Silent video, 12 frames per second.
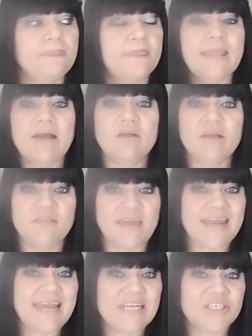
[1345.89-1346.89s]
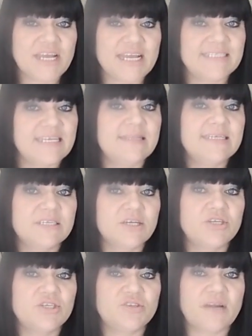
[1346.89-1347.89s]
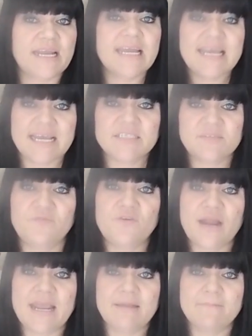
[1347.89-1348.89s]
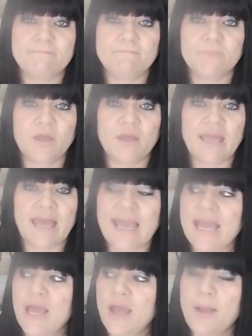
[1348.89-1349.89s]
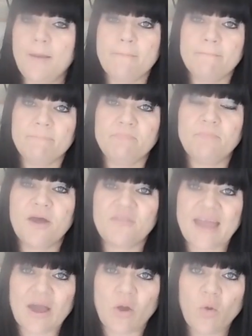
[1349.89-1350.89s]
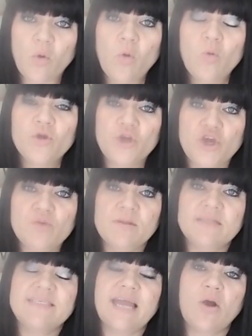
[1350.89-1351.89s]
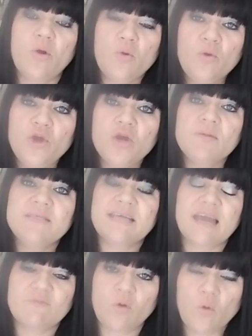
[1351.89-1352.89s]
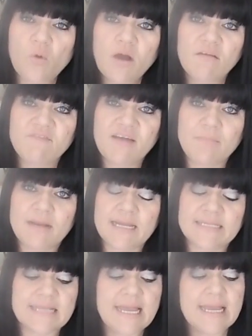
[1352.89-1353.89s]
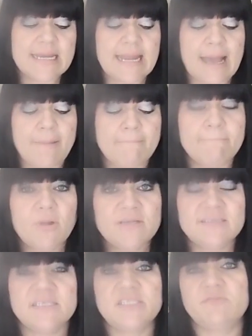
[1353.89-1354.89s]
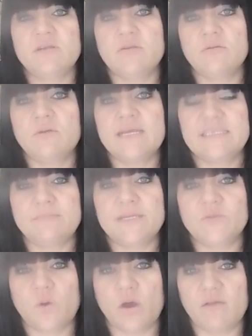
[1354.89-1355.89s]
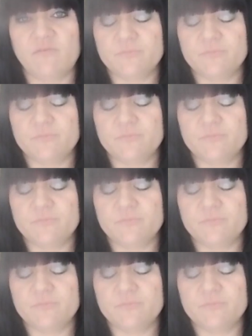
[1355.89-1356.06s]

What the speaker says: Now the NHS in this country is free, okay? But they are all humans. They have all got families. Now my sister-in-law is a midwife.